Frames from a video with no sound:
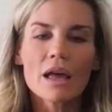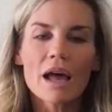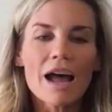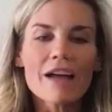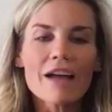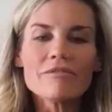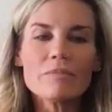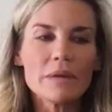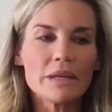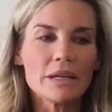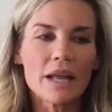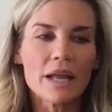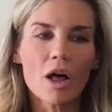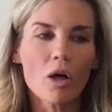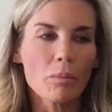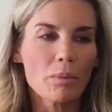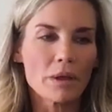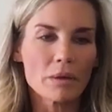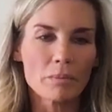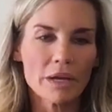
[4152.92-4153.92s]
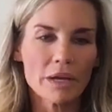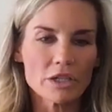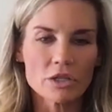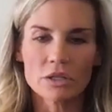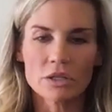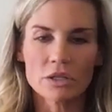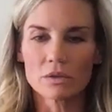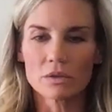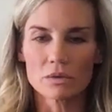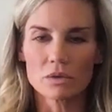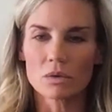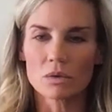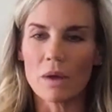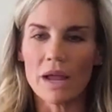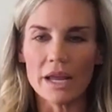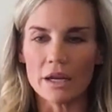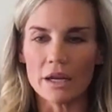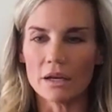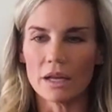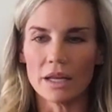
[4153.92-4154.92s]
I've been helping patients lose
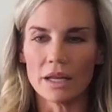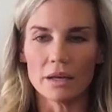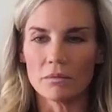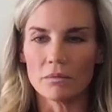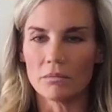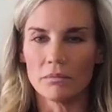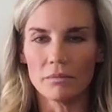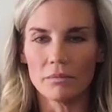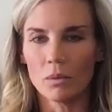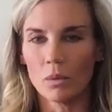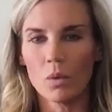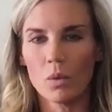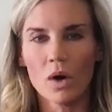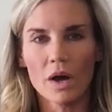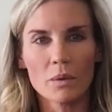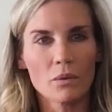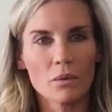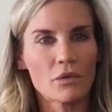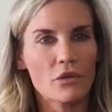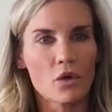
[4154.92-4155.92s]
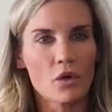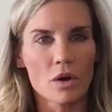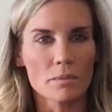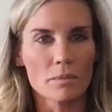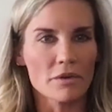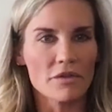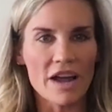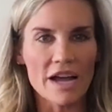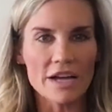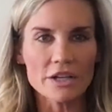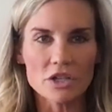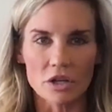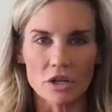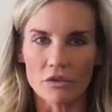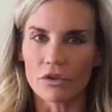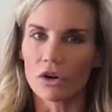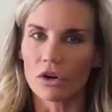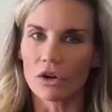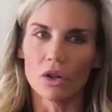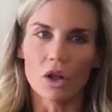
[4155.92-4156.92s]
weight in one form or fashion
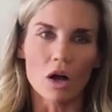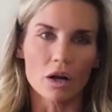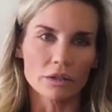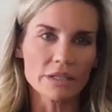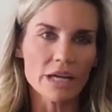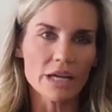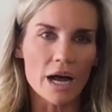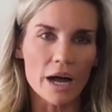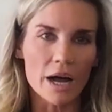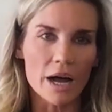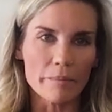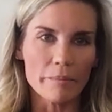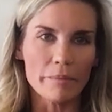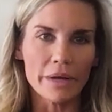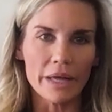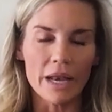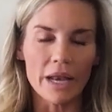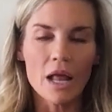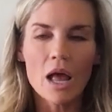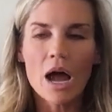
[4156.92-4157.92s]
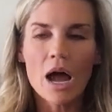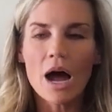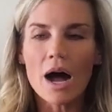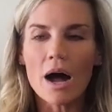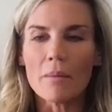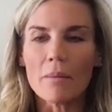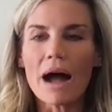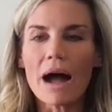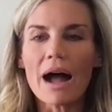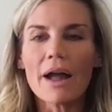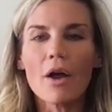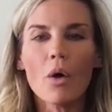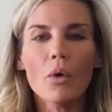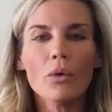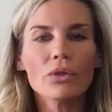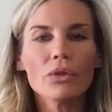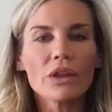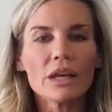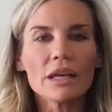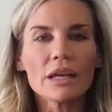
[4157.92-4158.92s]
for a long time, but I
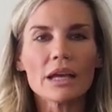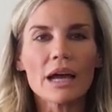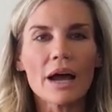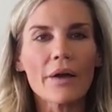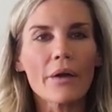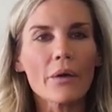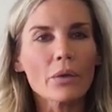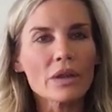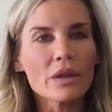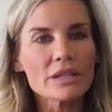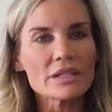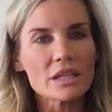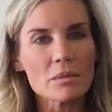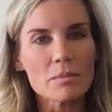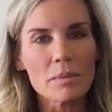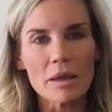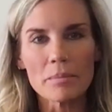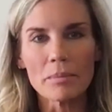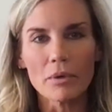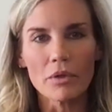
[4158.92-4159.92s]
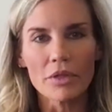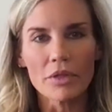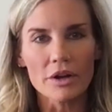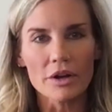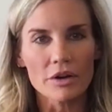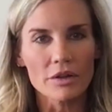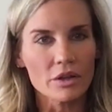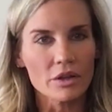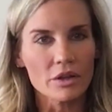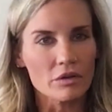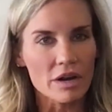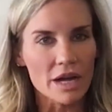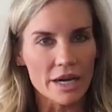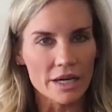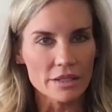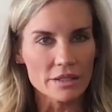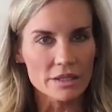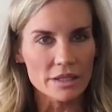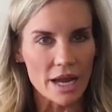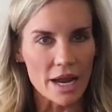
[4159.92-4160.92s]
only see people that are in the
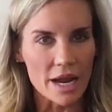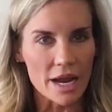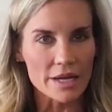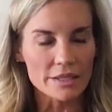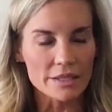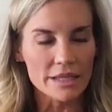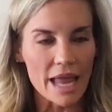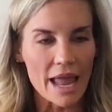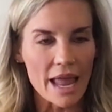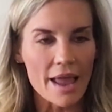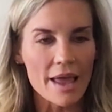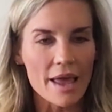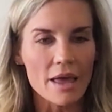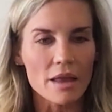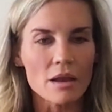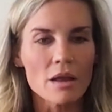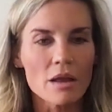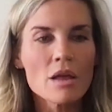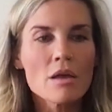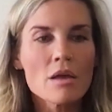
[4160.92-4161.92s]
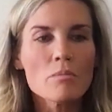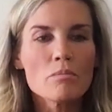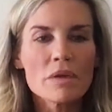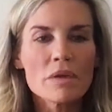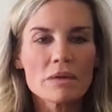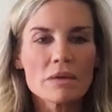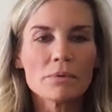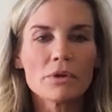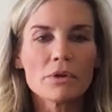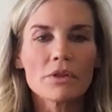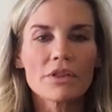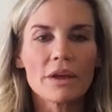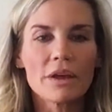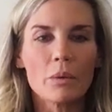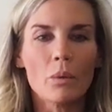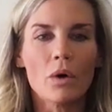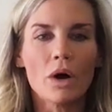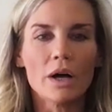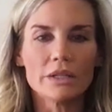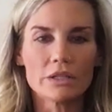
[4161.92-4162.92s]
United States, and people that
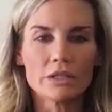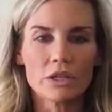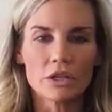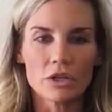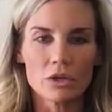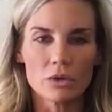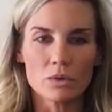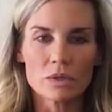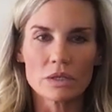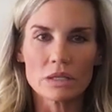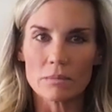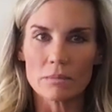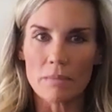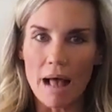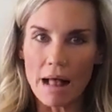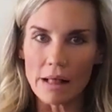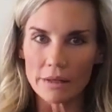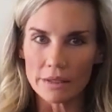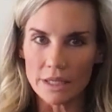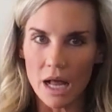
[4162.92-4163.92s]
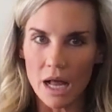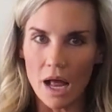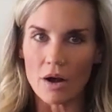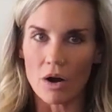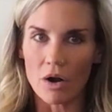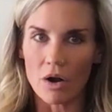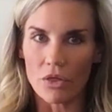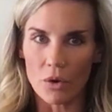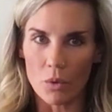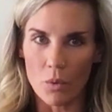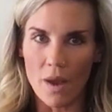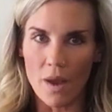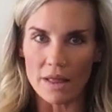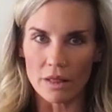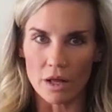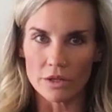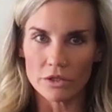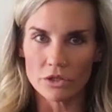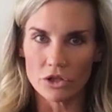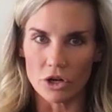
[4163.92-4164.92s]
want to use semaglutide on their weight
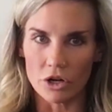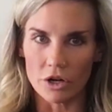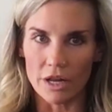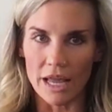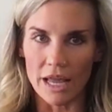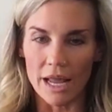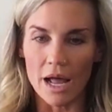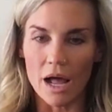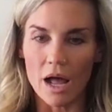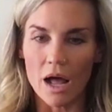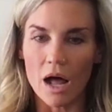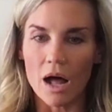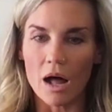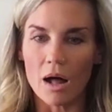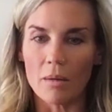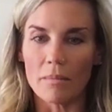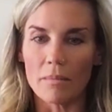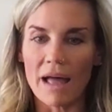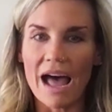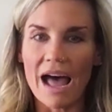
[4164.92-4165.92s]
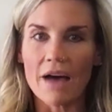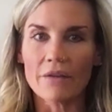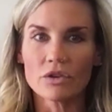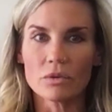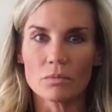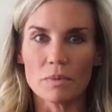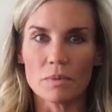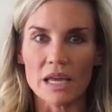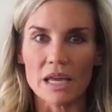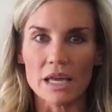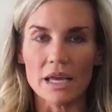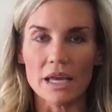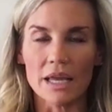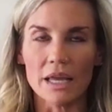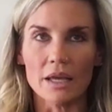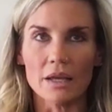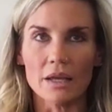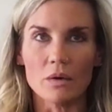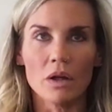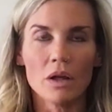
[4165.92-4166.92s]
loss journey have to be
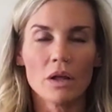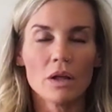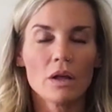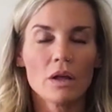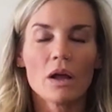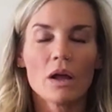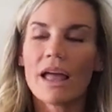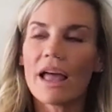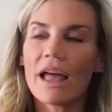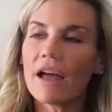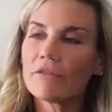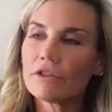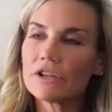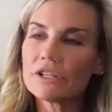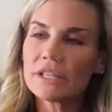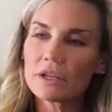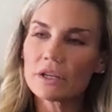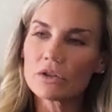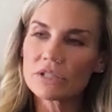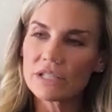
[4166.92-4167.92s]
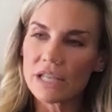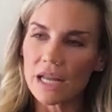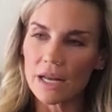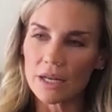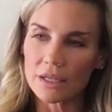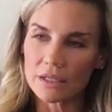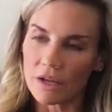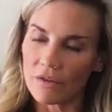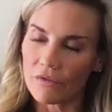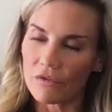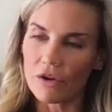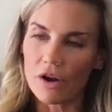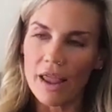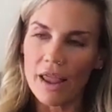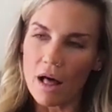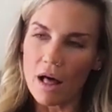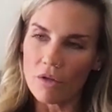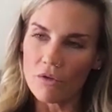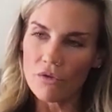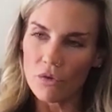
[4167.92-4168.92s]
in every single state except for
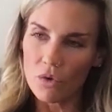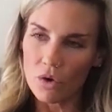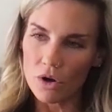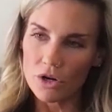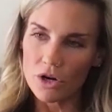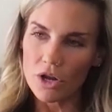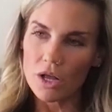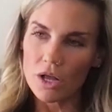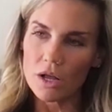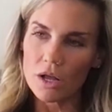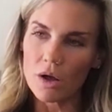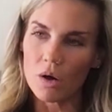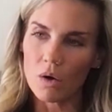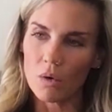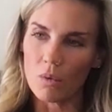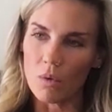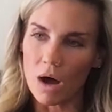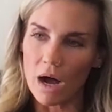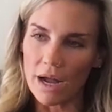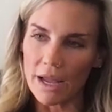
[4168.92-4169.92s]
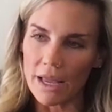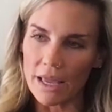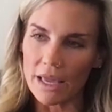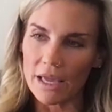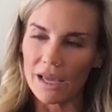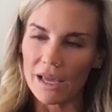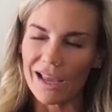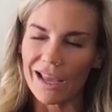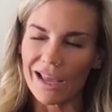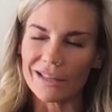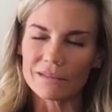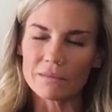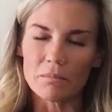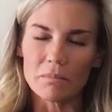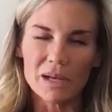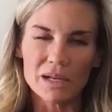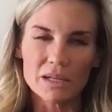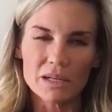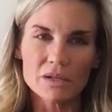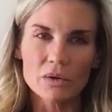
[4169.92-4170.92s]
California, Hawaii, and
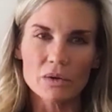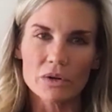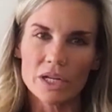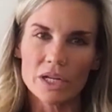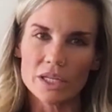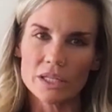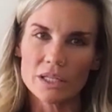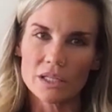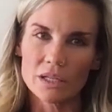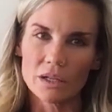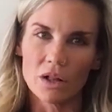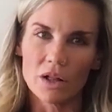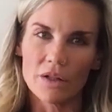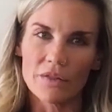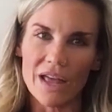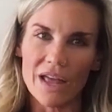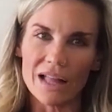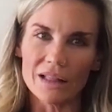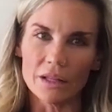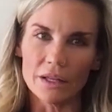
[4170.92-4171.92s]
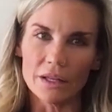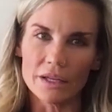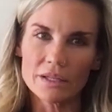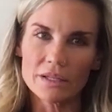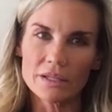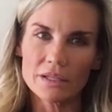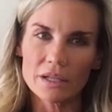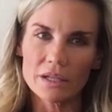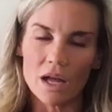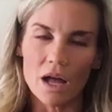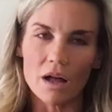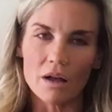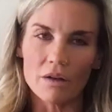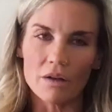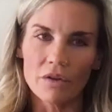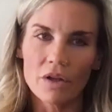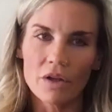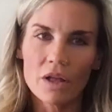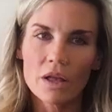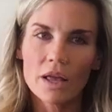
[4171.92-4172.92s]
Minnesota is still on that list
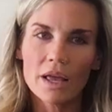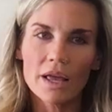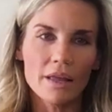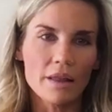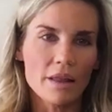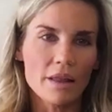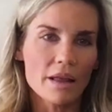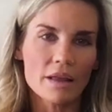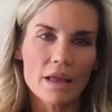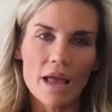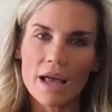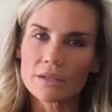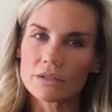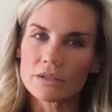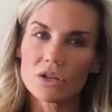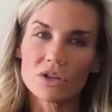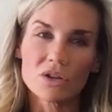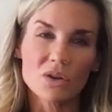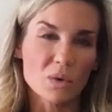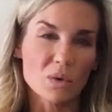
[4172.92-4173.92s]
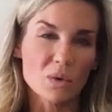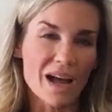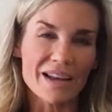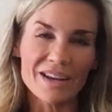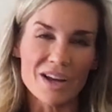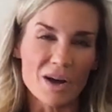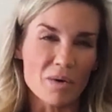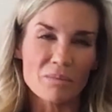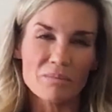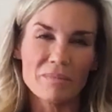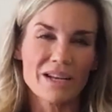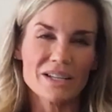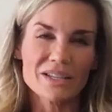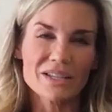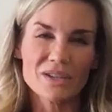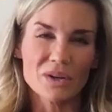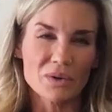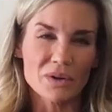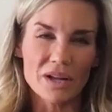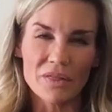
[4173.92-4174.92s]
of it has to do. I know
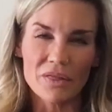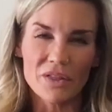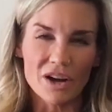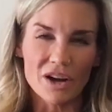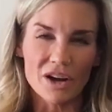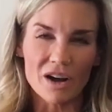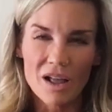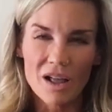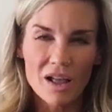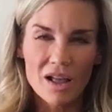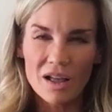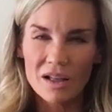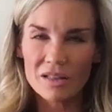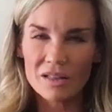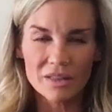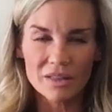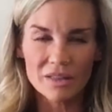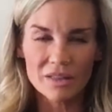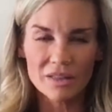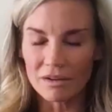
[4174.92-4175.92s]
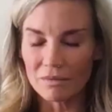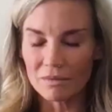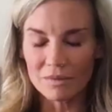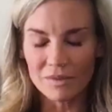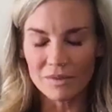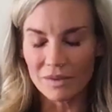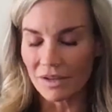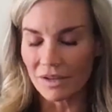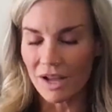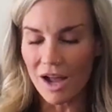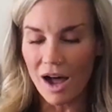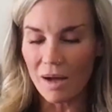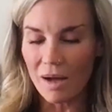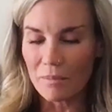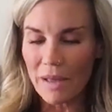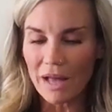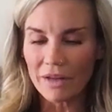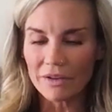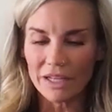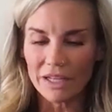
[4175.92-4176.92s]
Minnesota, their
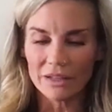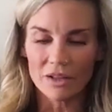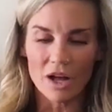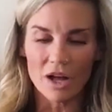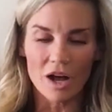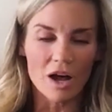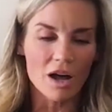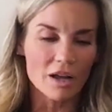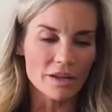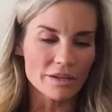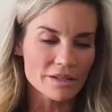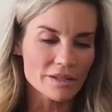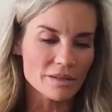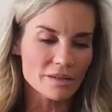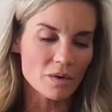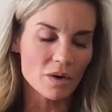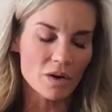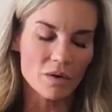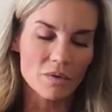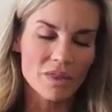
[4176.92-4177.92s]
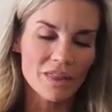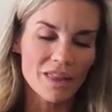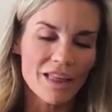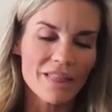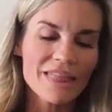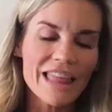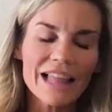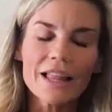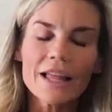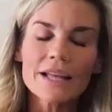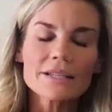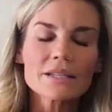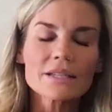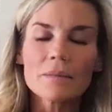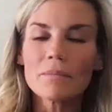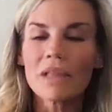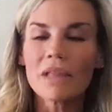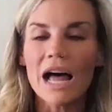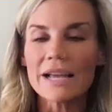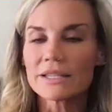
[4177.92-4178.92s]
compounding laws, or they let
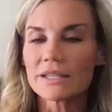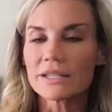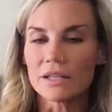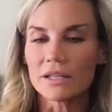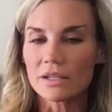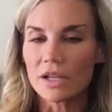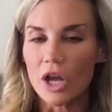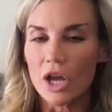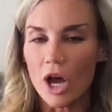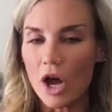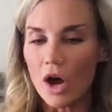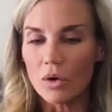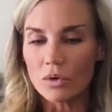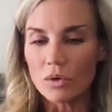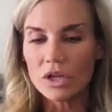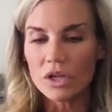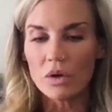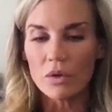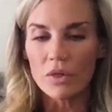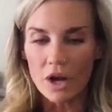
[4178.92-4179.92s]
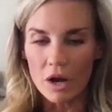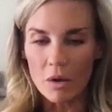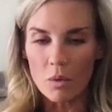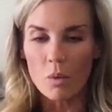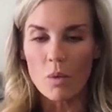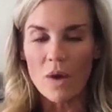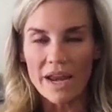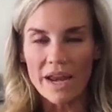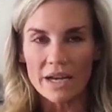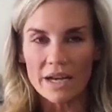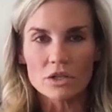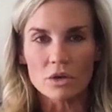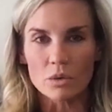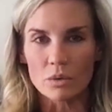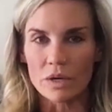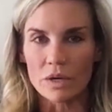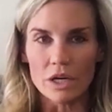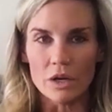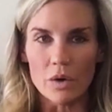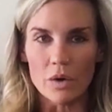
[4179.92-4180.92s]
some license go, so they're waiting to
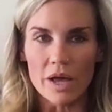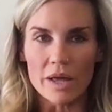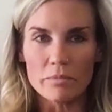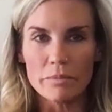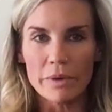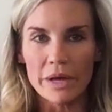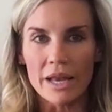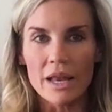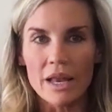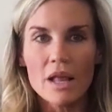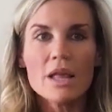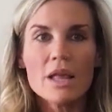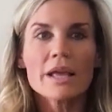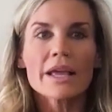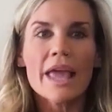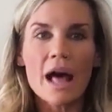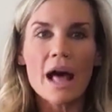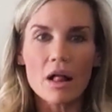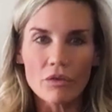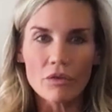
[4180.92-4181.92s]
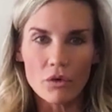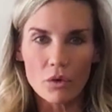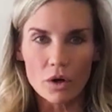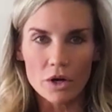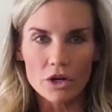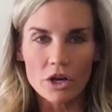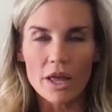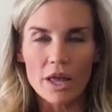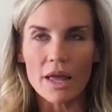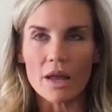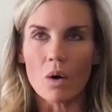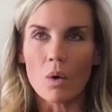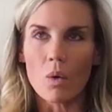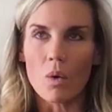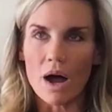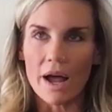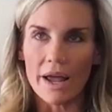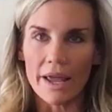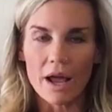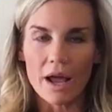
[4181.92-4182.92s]
renew it. But California and
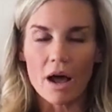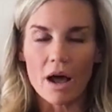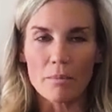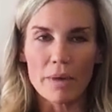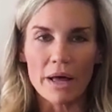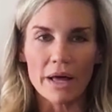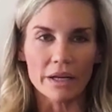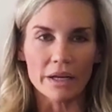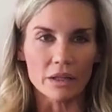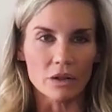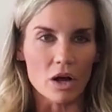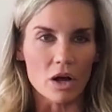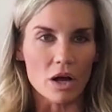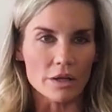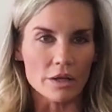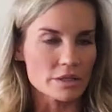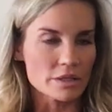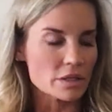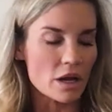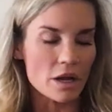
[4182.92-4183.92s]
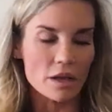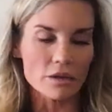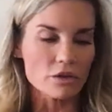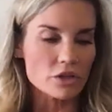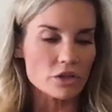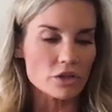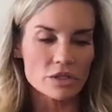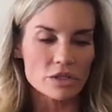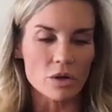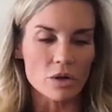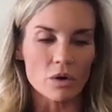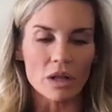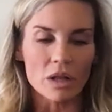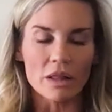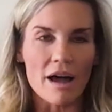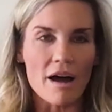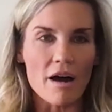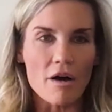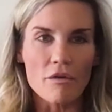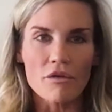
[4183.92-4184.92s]
Hawaii compounding laws just don't
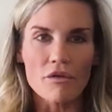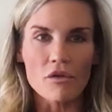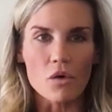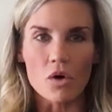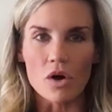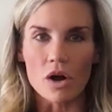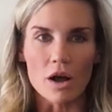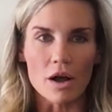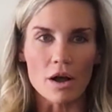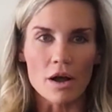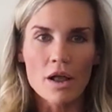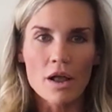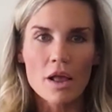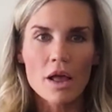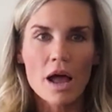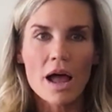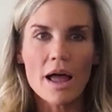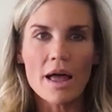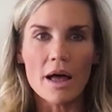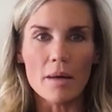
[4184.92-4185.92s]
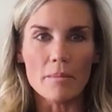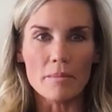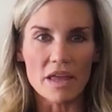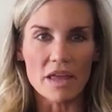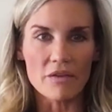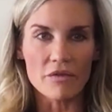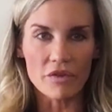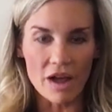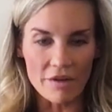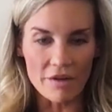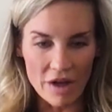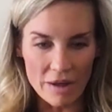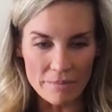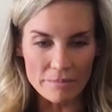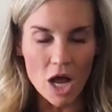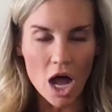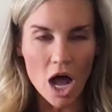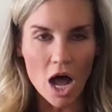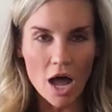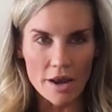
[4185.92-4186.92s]
allow for if I'm
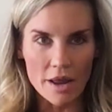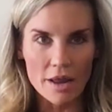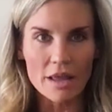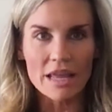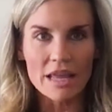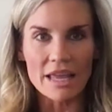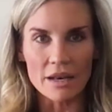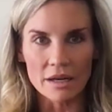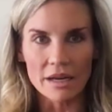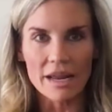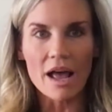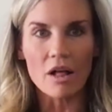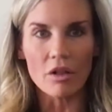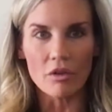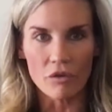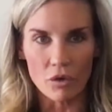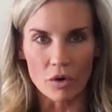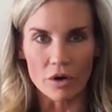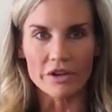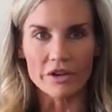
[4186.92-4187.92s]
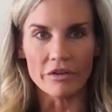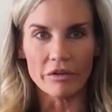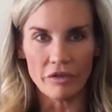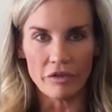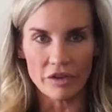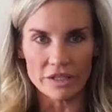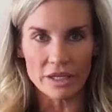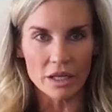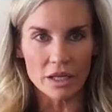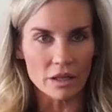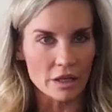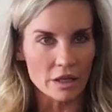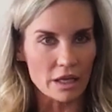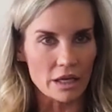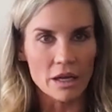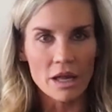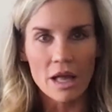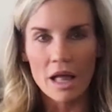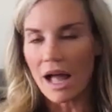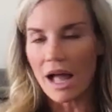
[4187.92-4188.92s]
not in California
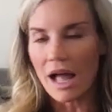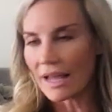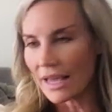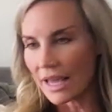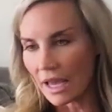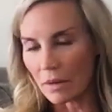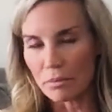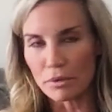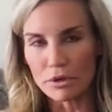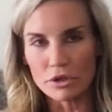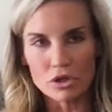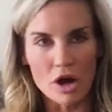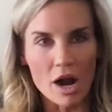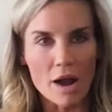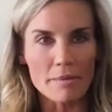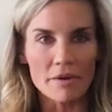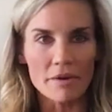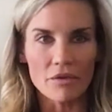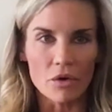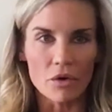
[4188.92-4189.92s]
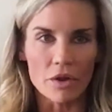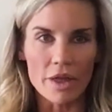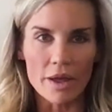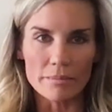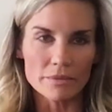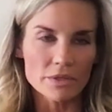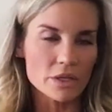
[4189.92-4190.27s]
physically, I can't prescribe it for them.